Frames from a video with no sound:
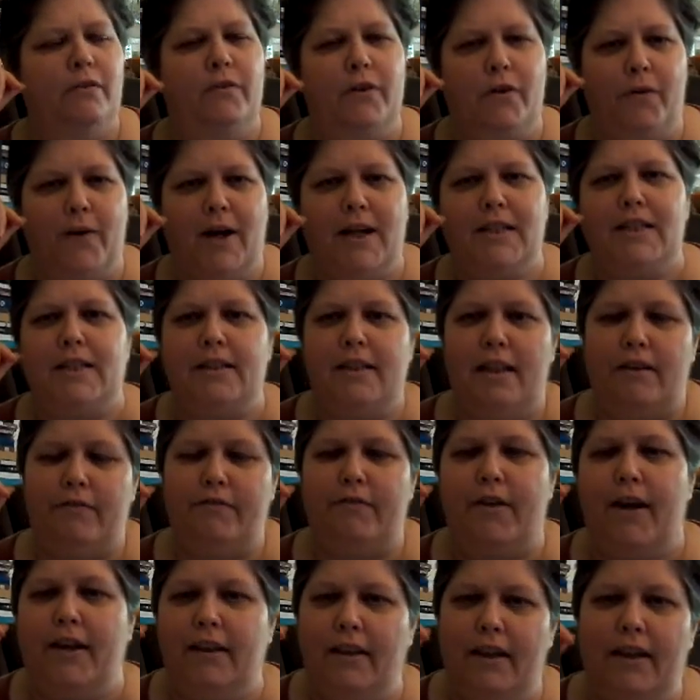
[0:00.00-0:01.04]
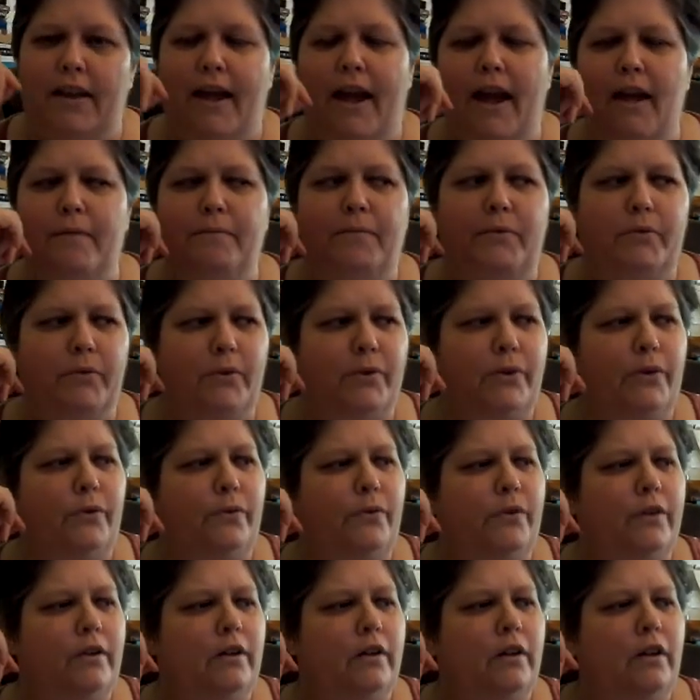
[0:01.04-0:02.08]
a request, and they finally came
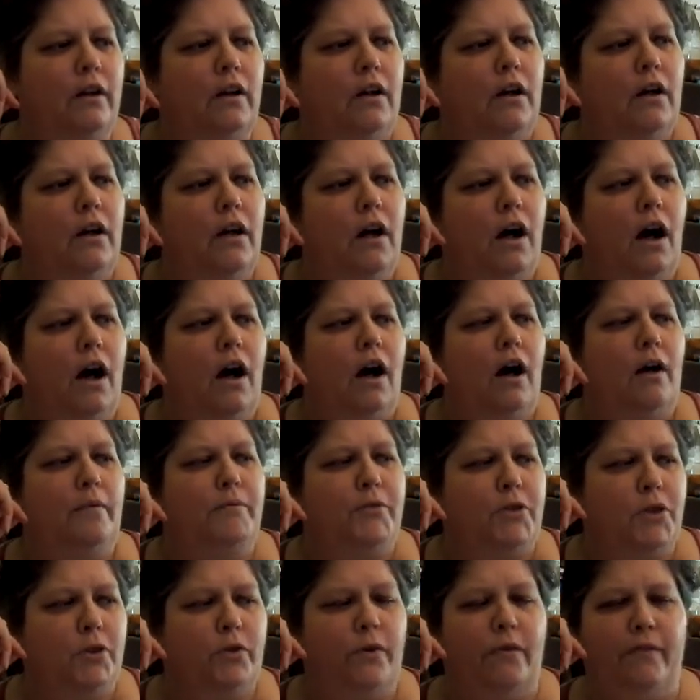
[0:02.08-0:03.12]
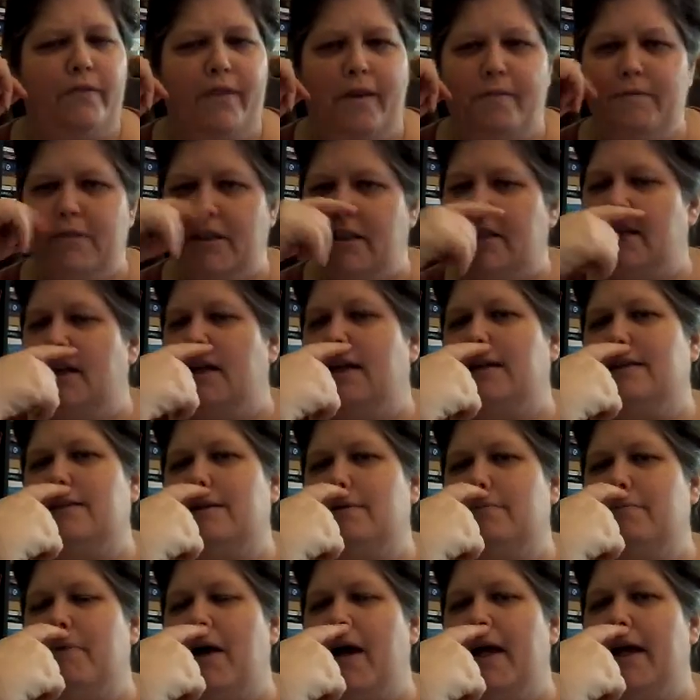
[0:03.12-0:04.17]
through. Two of them did into
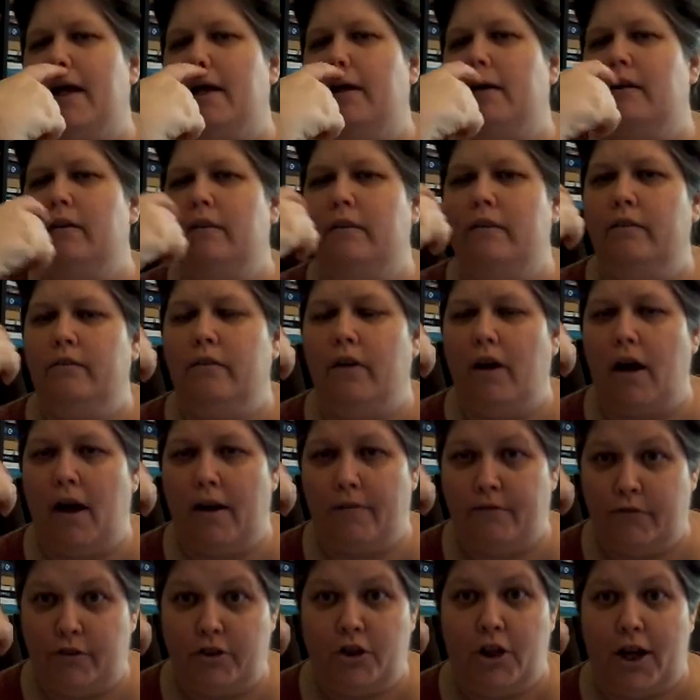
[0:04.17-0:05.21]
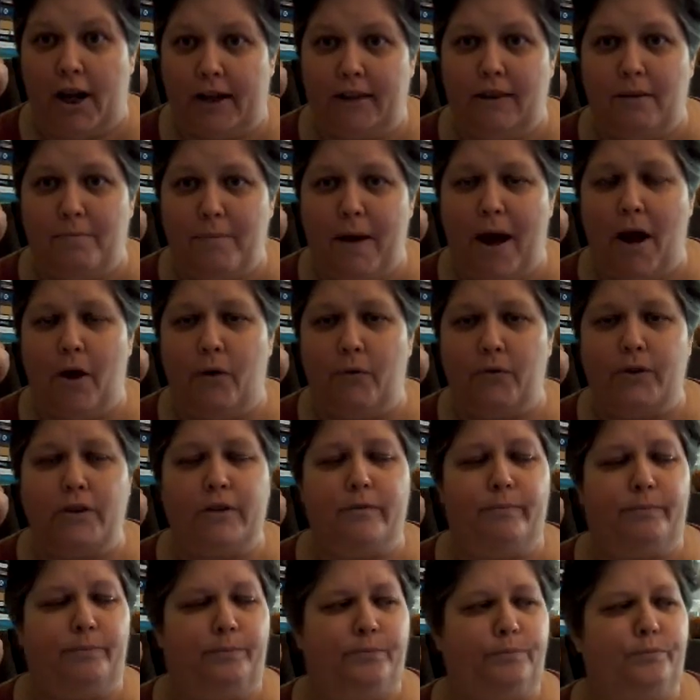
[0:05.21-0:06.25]
I've checked them out
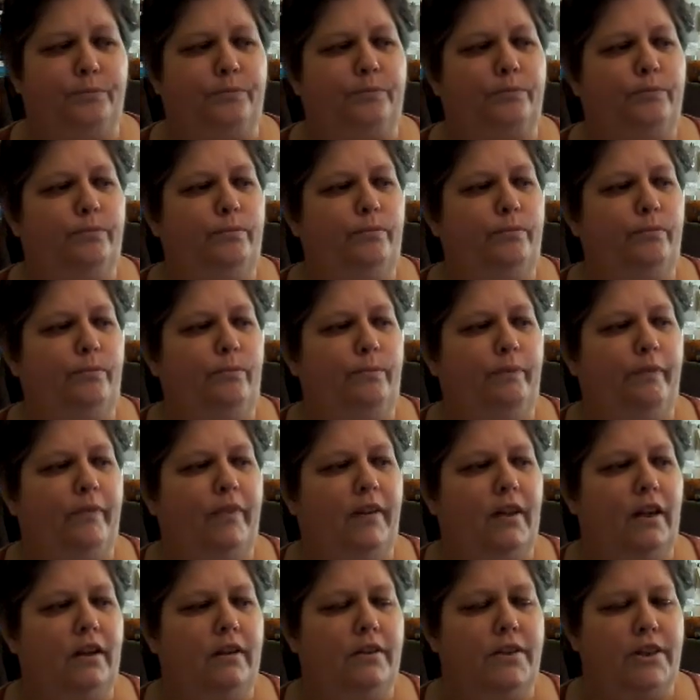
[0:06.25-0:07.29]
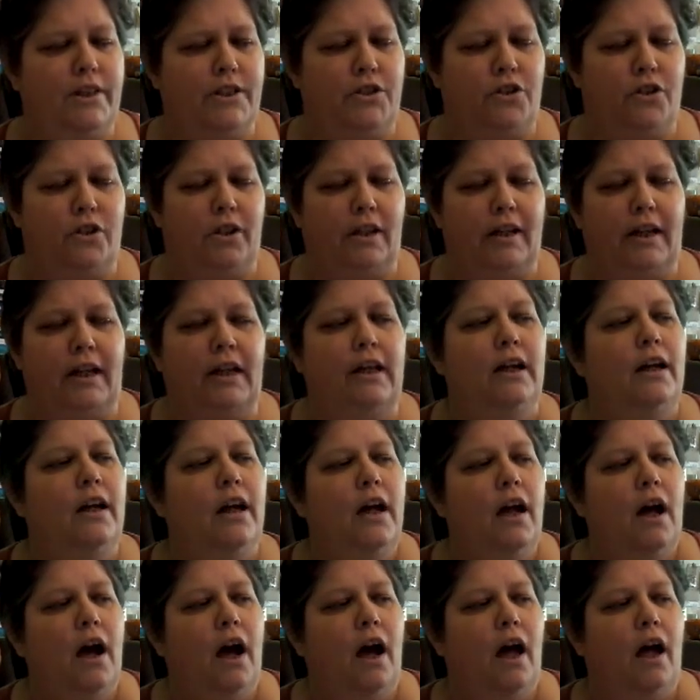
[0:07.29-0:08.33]
digitally.
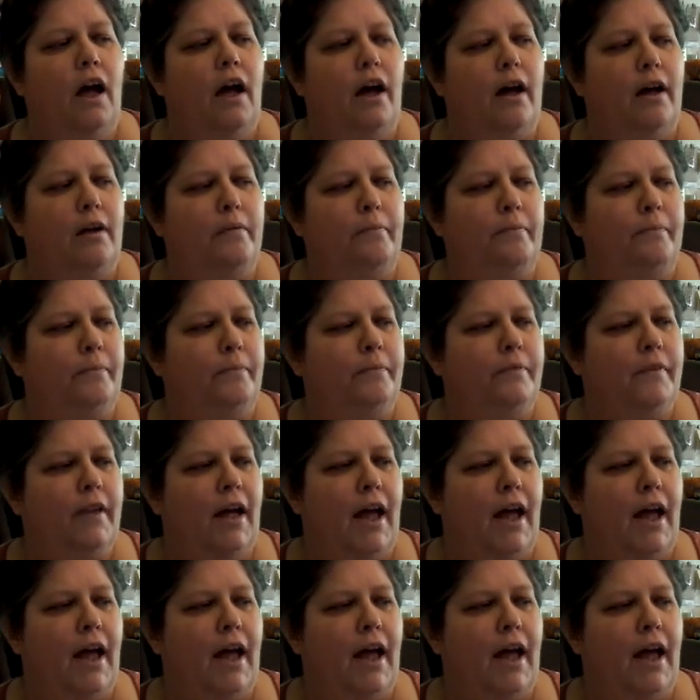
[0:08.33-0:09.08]
And